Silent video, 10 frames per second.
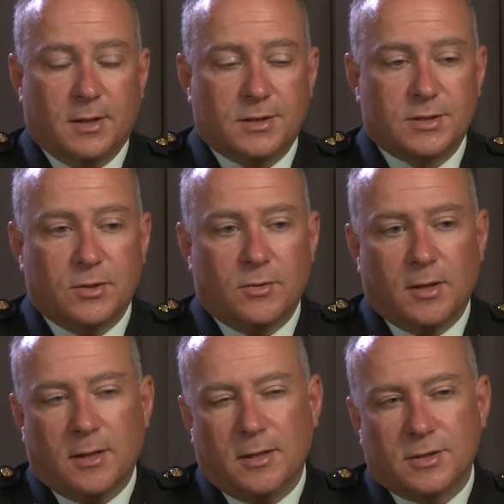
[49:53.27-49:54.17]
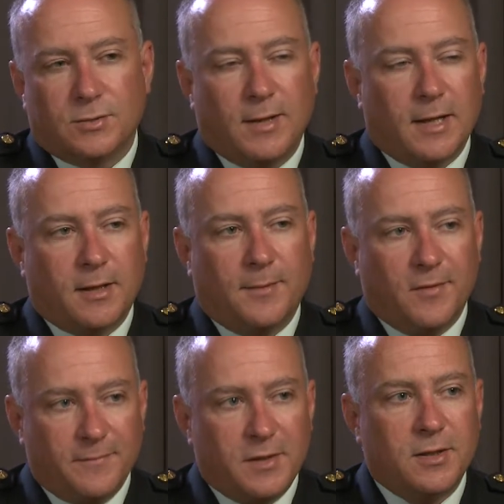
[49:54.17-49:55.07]
So, so we had a
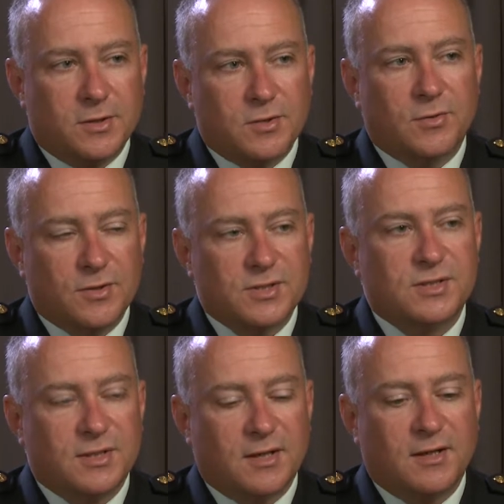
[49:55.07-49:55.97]
couple of media tours.